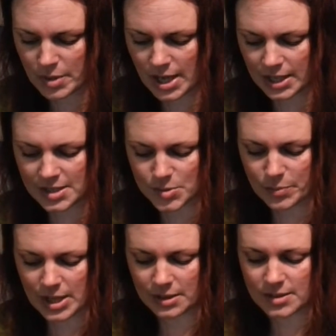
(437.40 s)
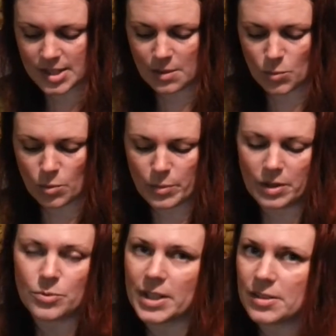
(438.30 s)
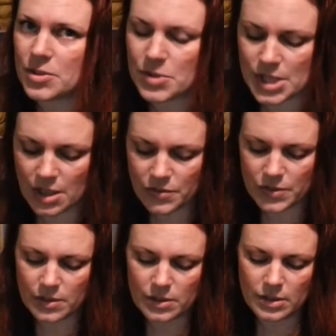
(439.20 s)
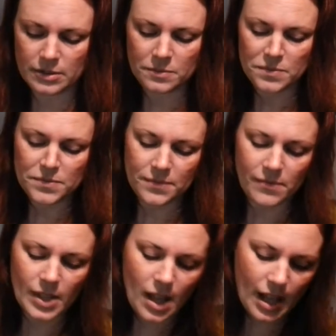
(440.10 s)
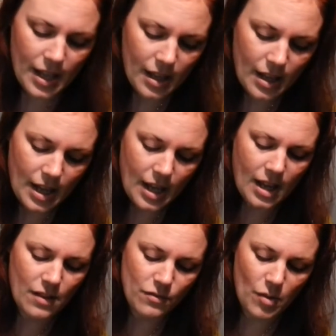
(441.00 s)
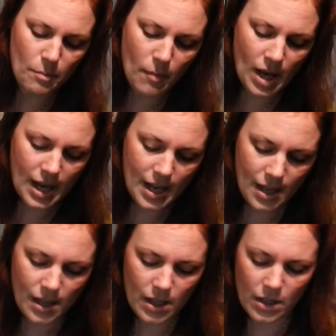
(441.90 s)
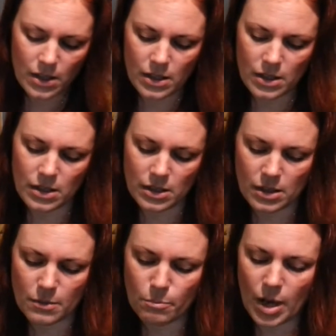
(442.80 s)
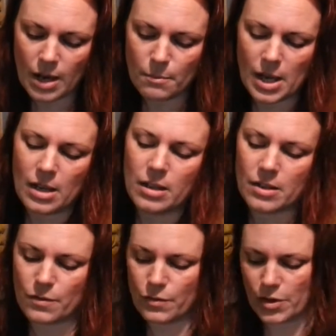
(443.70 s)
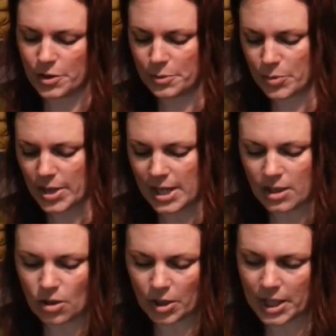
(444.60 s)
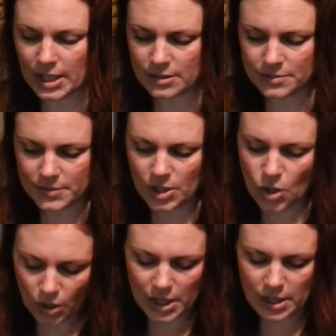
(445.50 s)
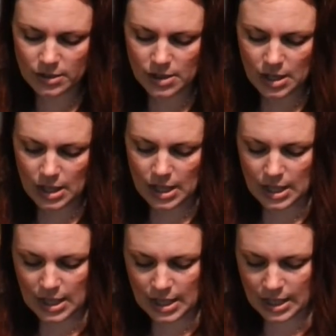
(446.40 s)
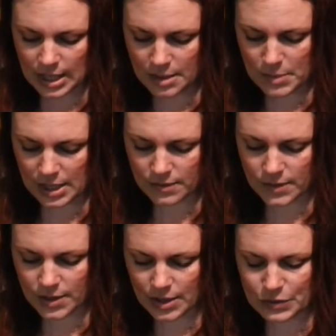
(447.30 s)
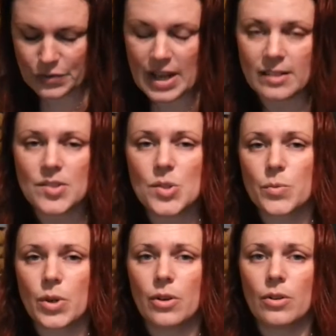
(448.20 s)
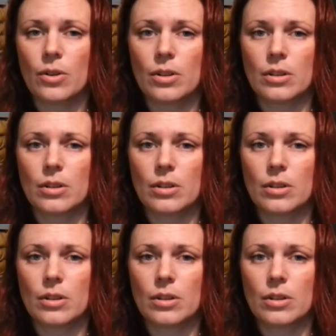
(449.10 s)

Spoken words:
bag is by the same woman, Retro Stuff. I have my Mama vertebrae cardigan, and I'm in the Fat Squirrel